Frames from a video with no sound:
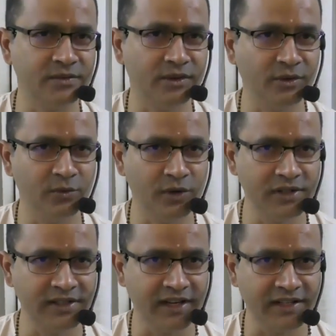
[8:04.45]

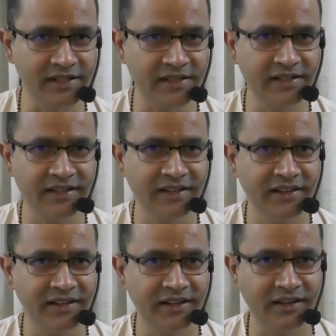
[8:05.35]
Words gets
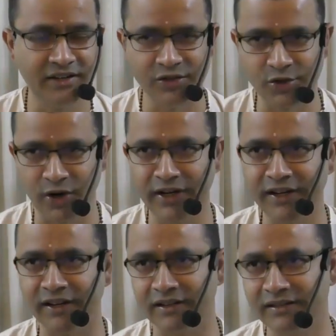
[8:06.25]
joined
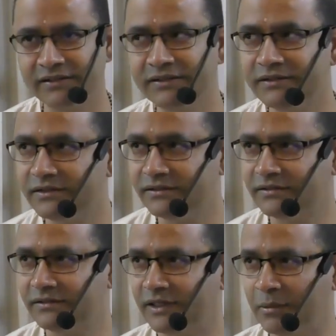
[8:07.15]
here.
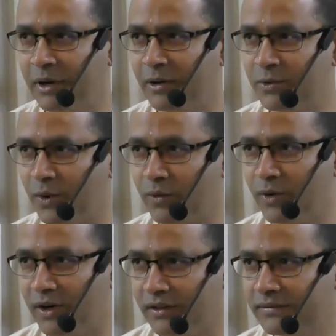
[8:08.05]
It becomes one word.